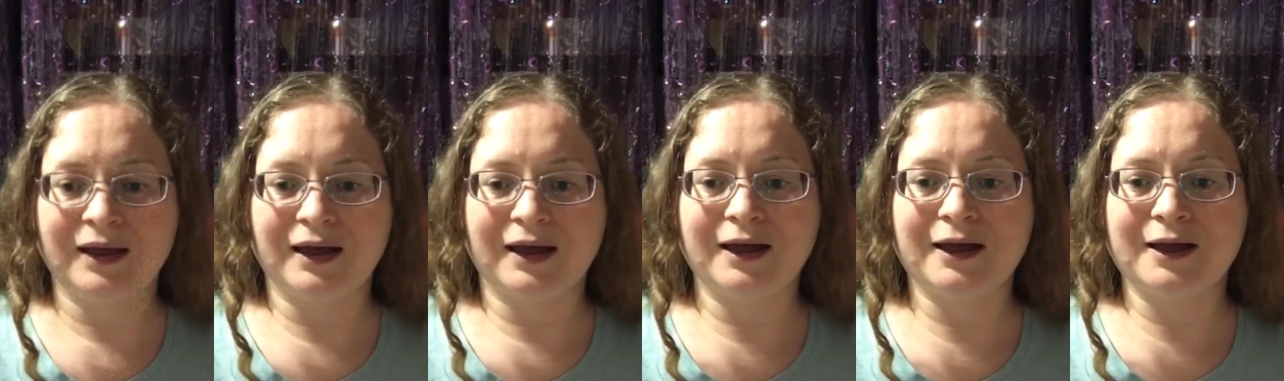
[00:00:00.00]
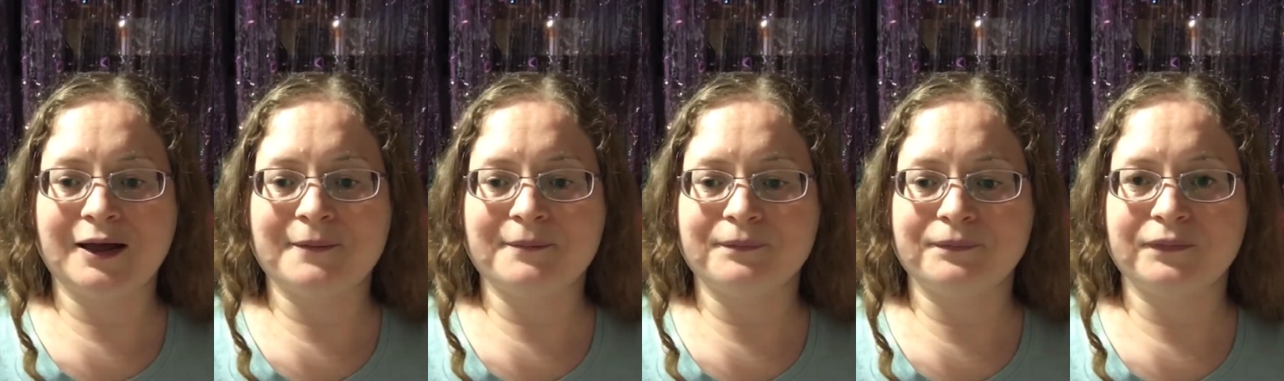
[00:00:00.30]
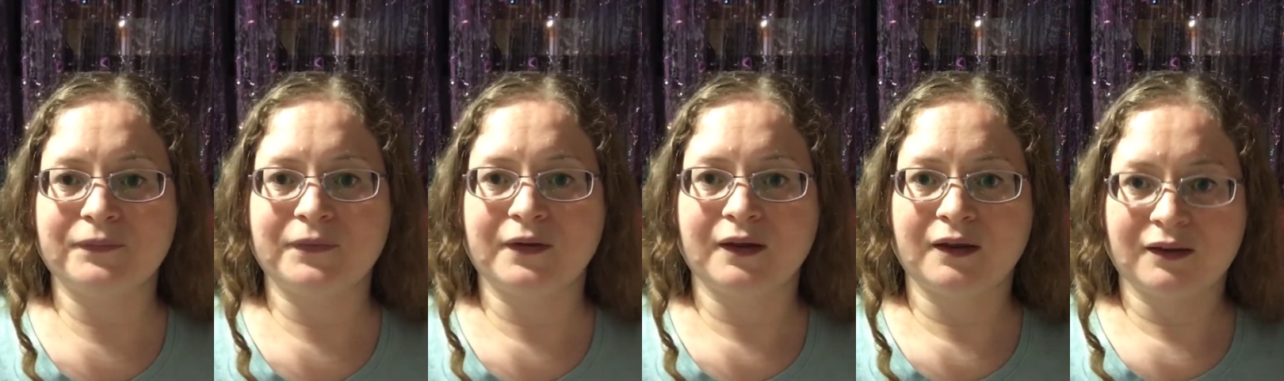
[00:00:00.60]

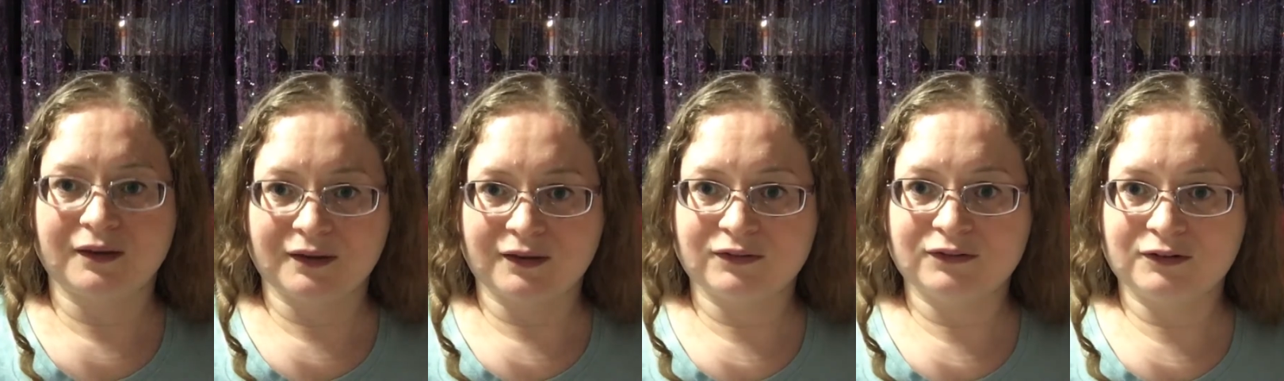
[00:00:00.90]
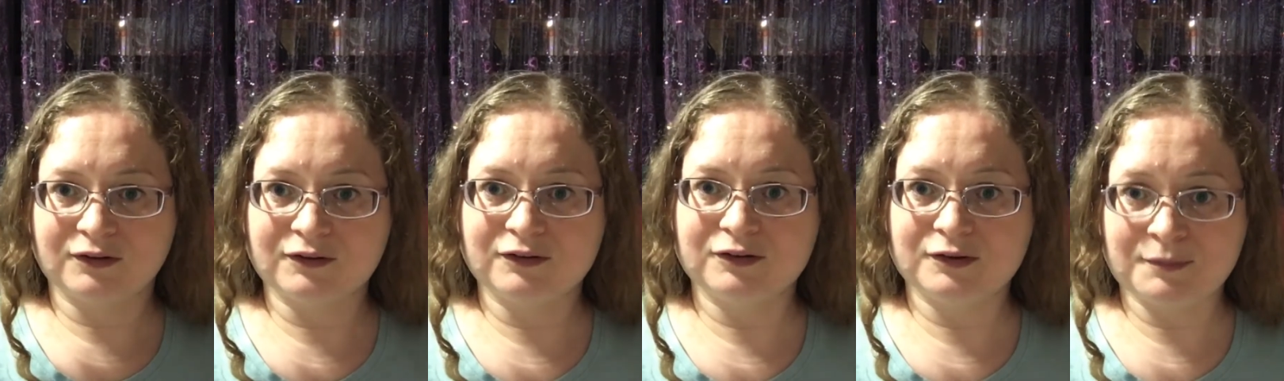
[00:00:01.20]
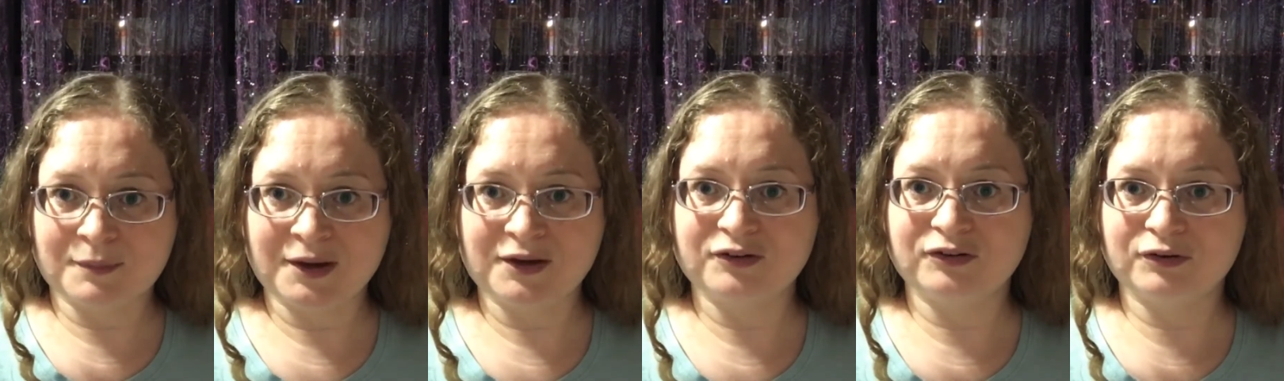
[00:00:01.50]
So
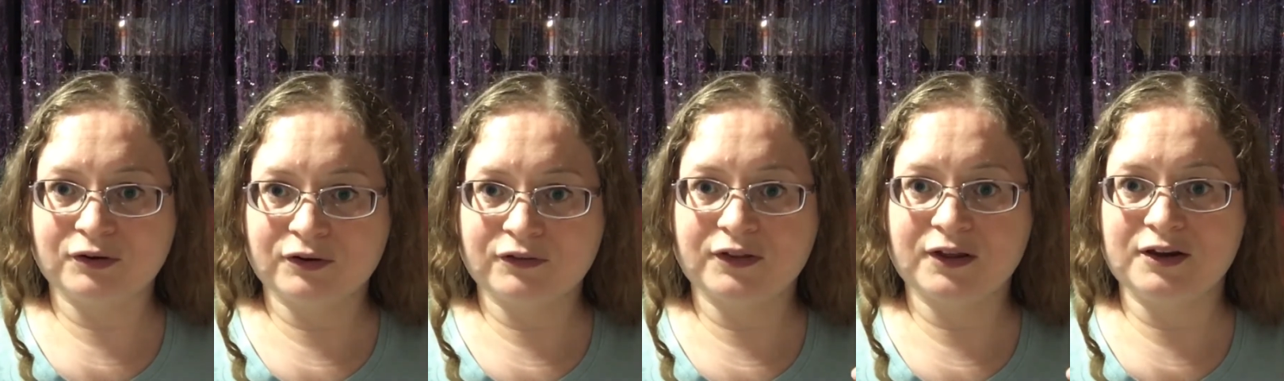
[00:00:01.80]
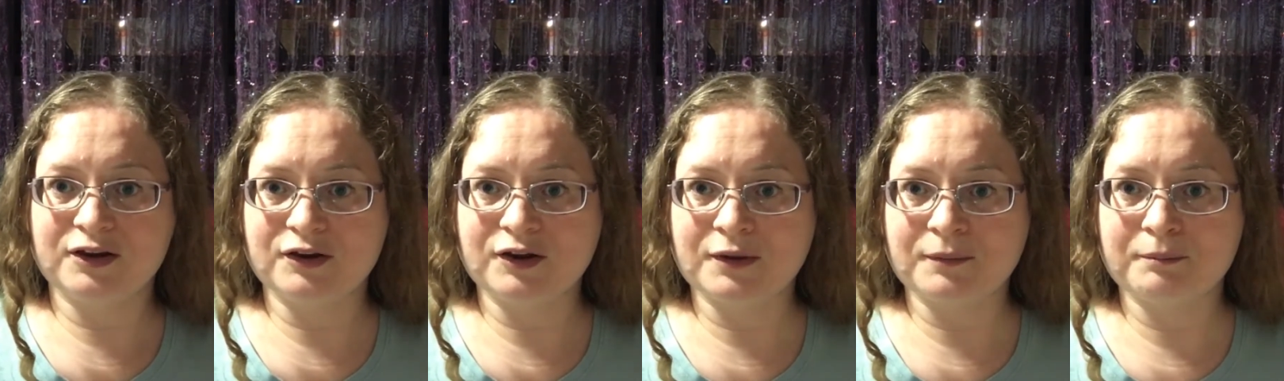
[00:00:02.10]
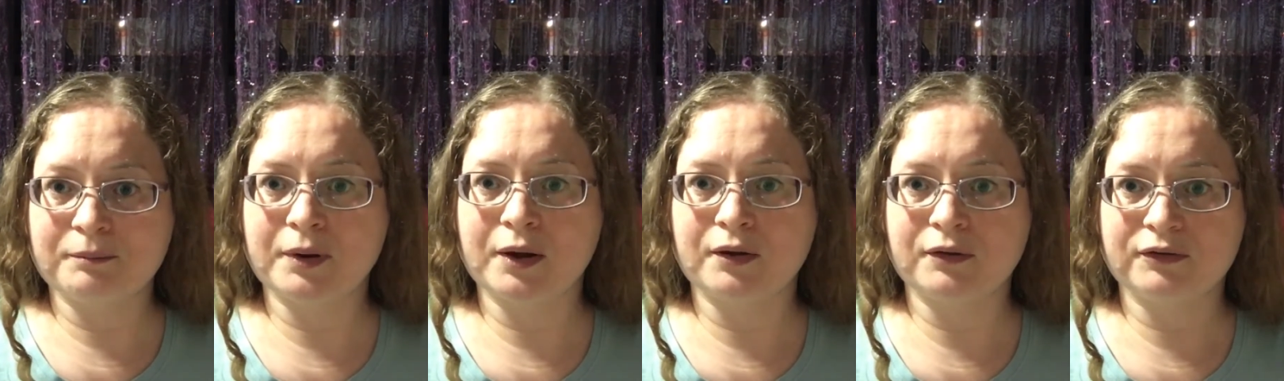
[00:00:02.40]
to make sure that you
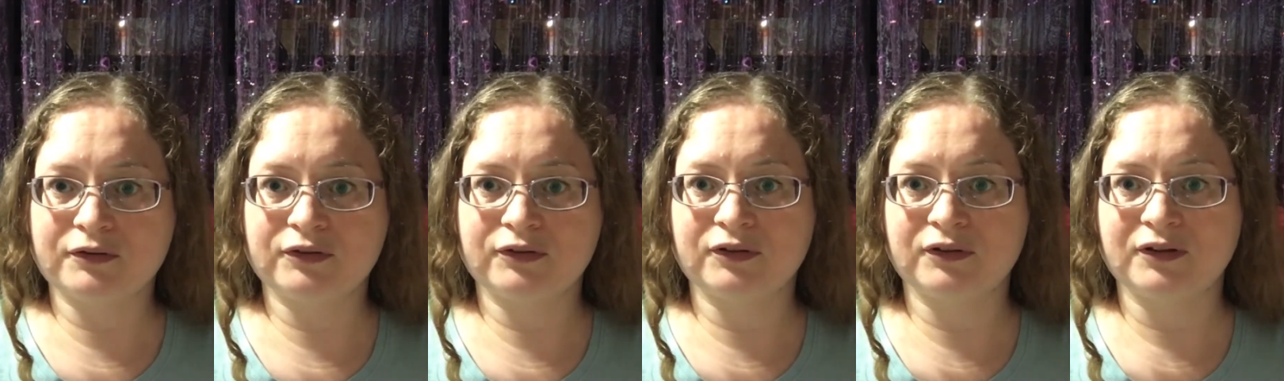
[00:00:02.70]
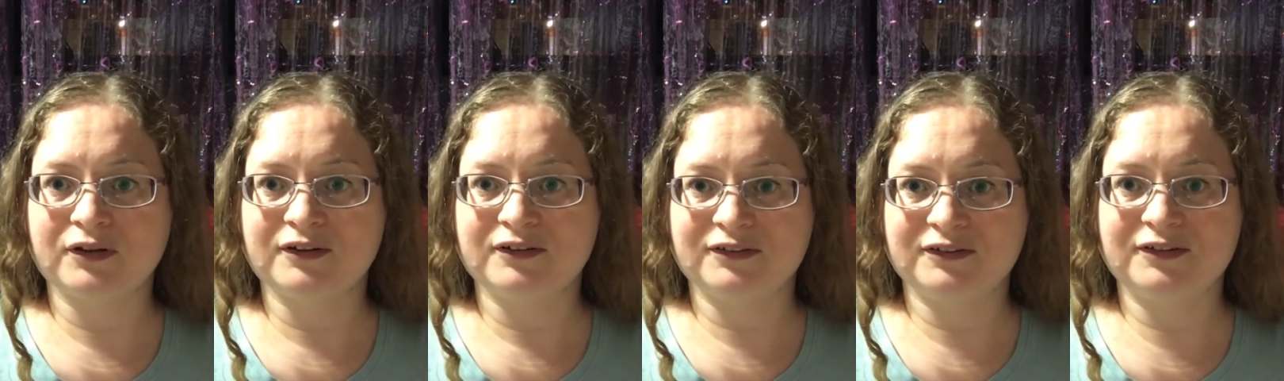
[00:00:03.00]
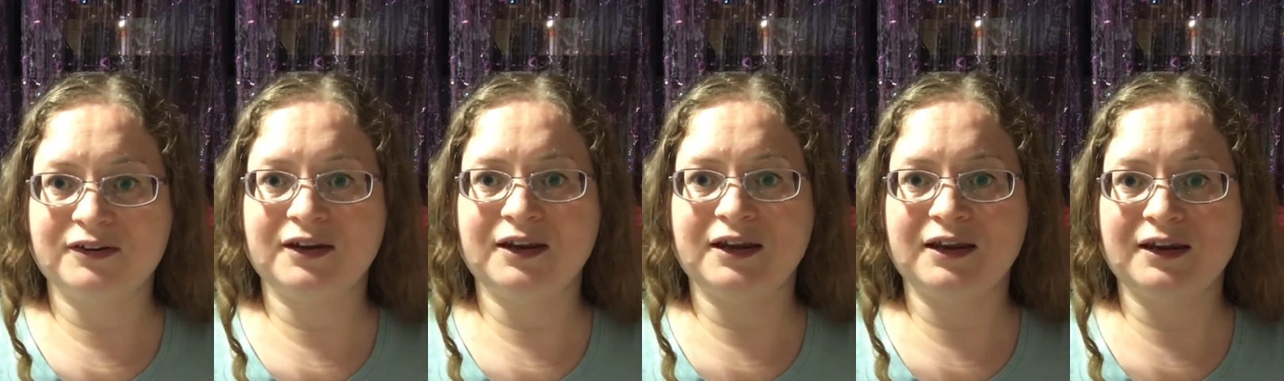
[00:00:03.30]
can both
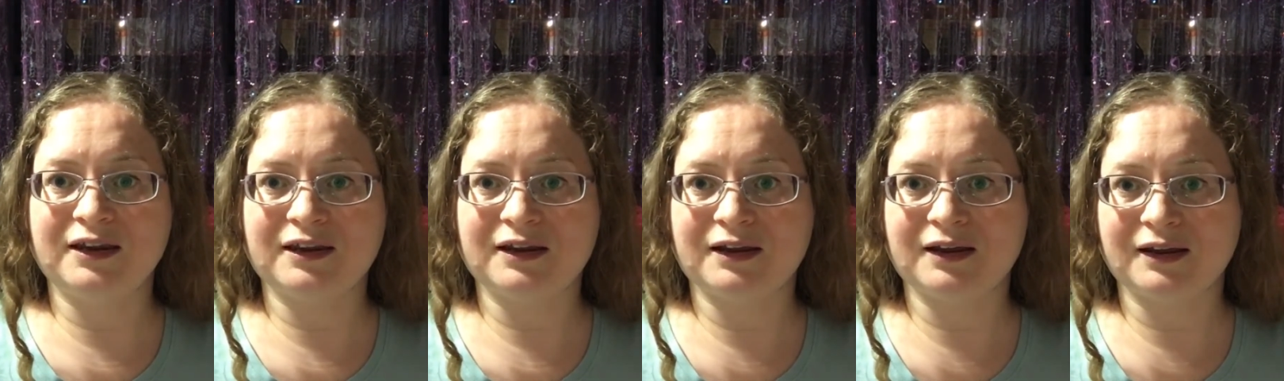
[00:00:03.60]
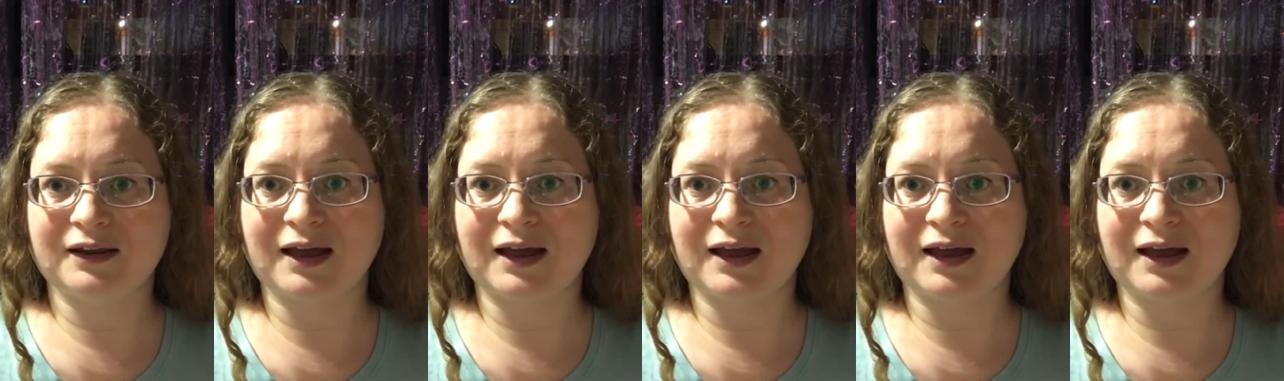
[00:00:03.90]
see